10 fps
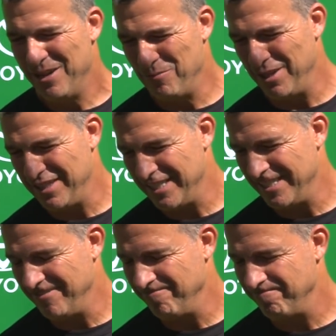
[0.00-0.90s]

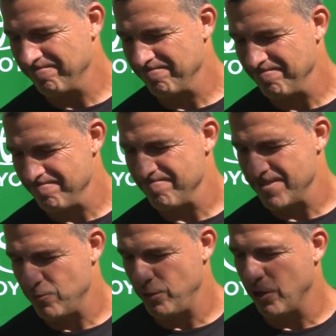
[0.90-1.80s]
But
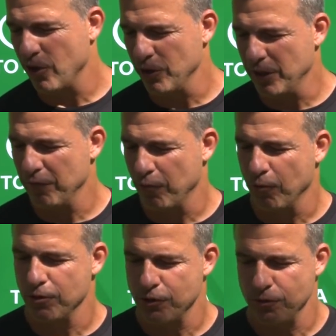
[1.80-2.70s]
we are looking
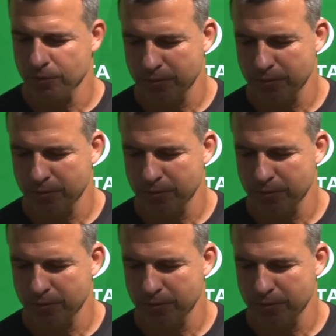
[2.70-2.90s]
forward to